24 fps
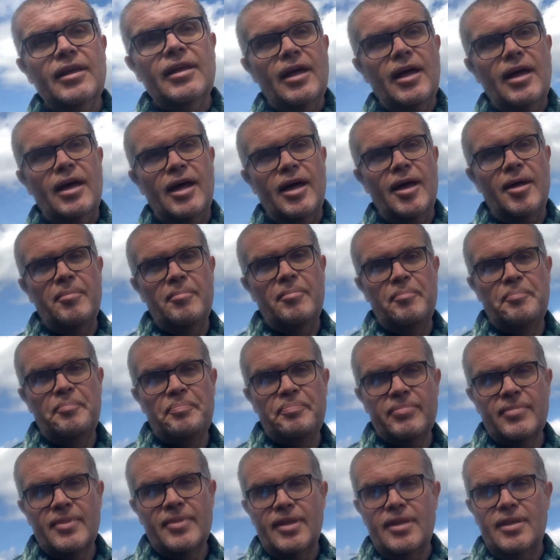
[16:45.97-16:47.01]
Um,
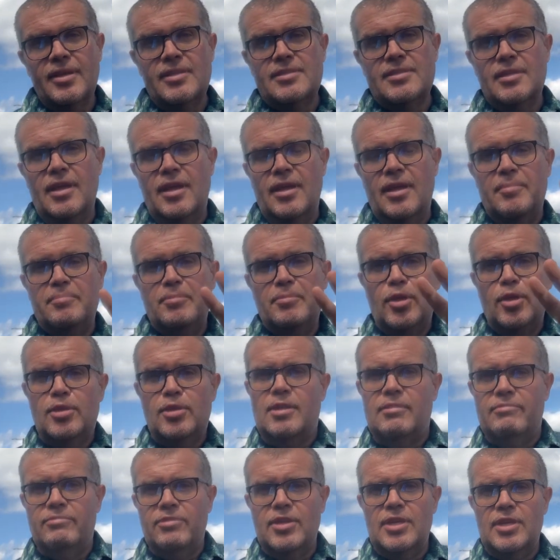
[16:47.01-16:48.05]
so I'm not
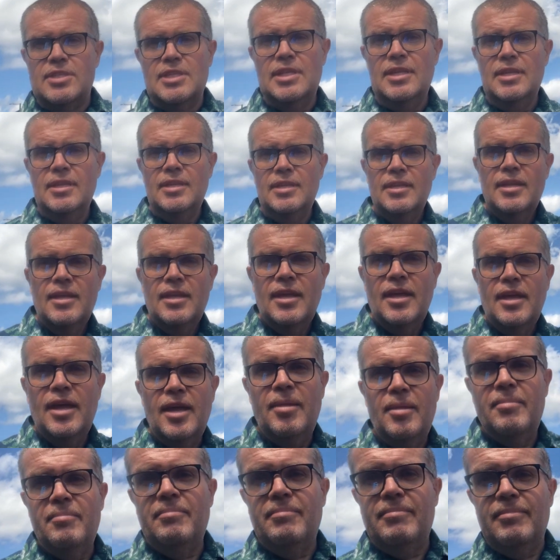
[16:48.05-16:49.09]
converting
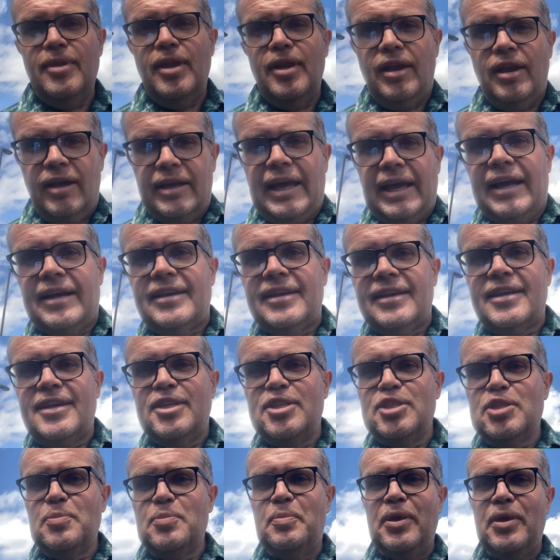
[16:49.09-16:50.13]
um, like
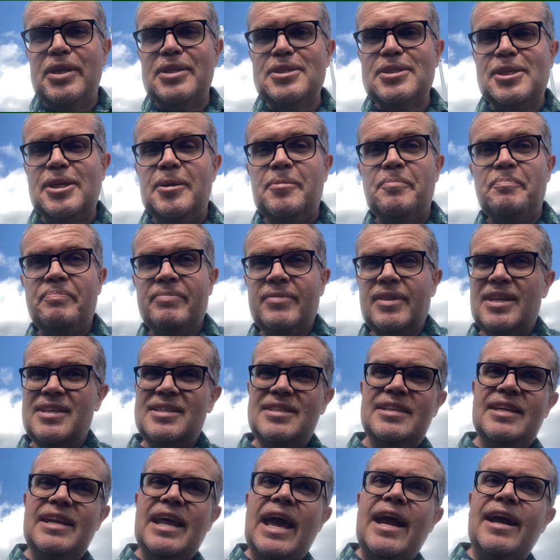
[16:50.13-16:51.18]
Anglicans, but um, it's
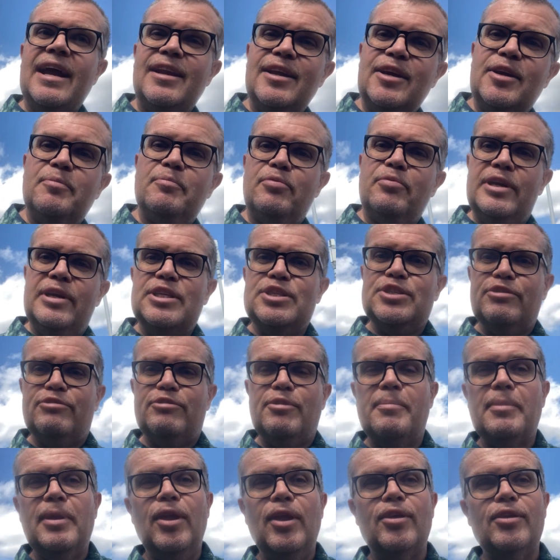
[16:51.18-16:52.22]
an Anglican preacher
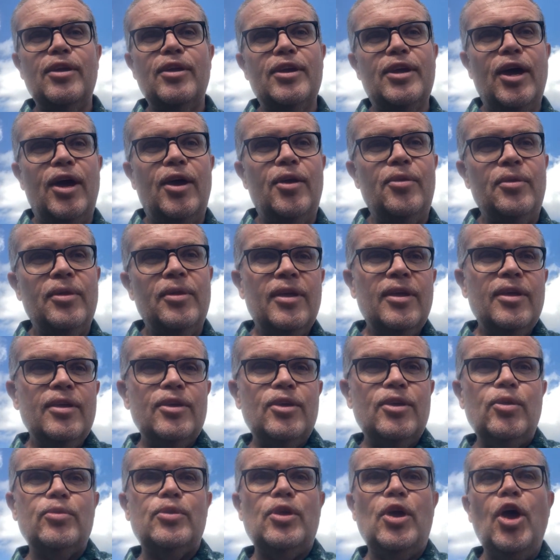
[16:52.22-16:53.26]
from a long ago
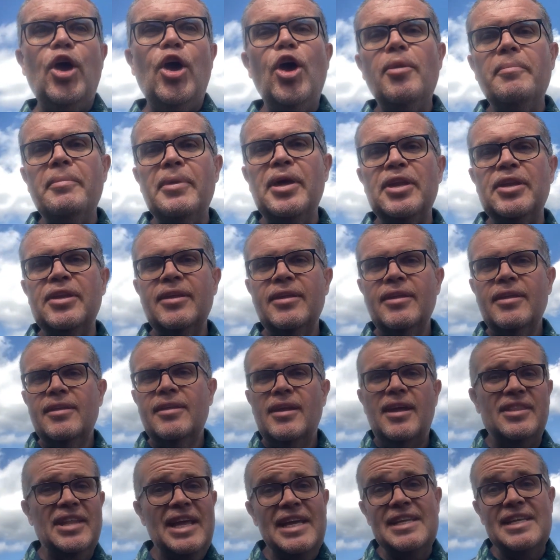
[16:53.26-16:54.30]
called Herman.
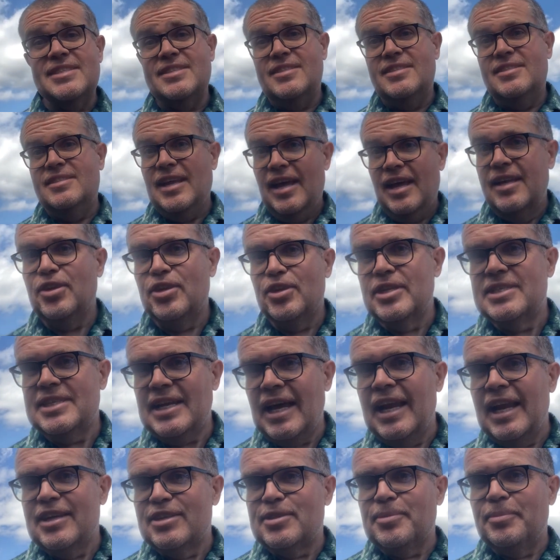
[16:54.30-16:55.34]
And there's you can
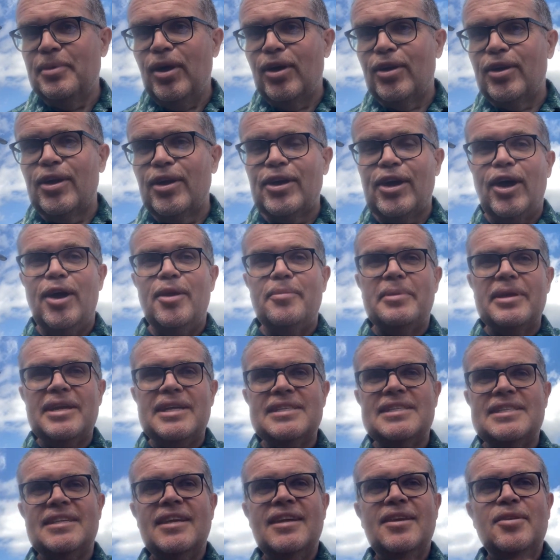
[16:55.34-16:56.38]
tell it's from a long ago
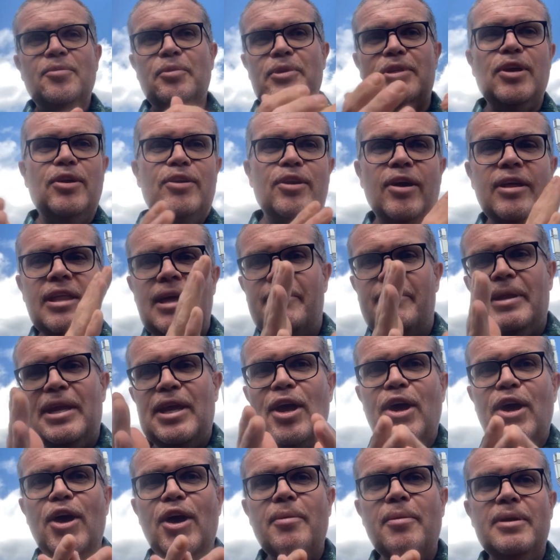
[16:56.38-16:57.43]
because we don't know that many
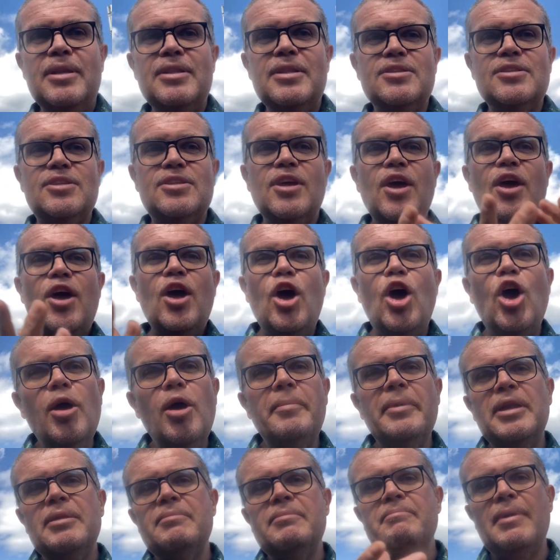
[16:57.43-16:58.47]
Hermans.
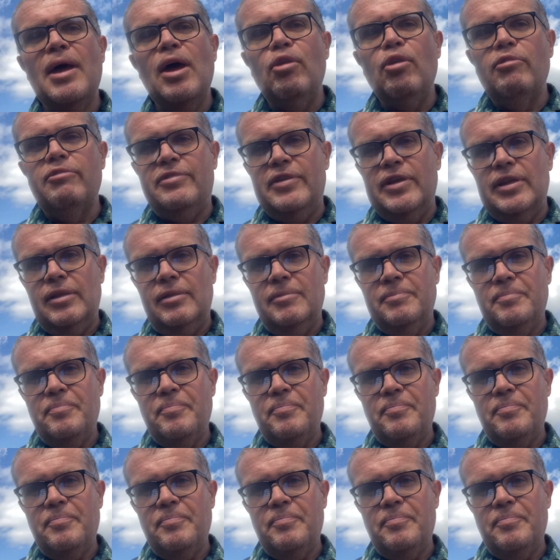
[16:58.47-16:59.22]
Herman Melville.